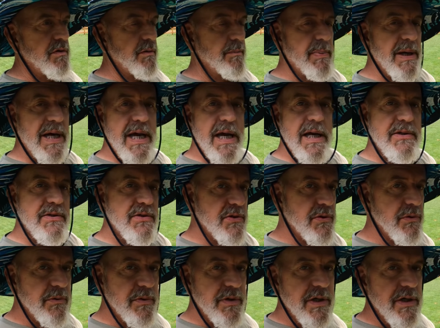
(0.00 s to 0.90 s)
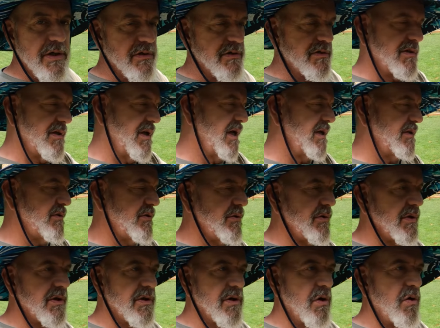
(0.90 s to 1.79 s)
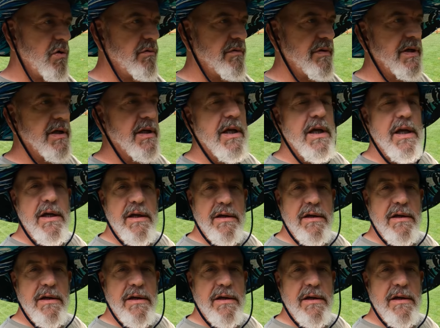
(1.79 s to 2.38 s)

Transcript: the past two years, not due to COVID,